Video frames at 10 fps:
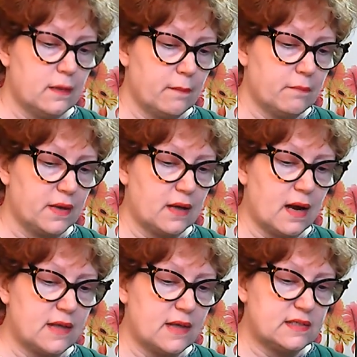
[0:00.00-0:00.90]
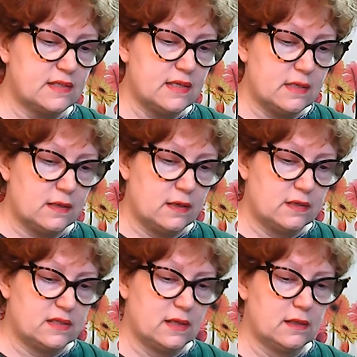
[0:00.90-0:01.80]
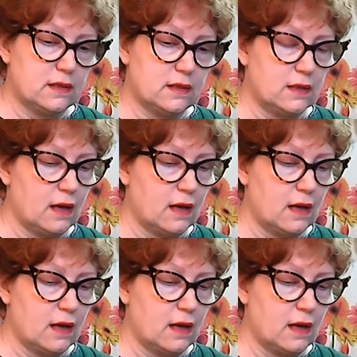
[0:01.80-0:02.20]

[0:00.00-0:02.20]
"But I see," he said, "that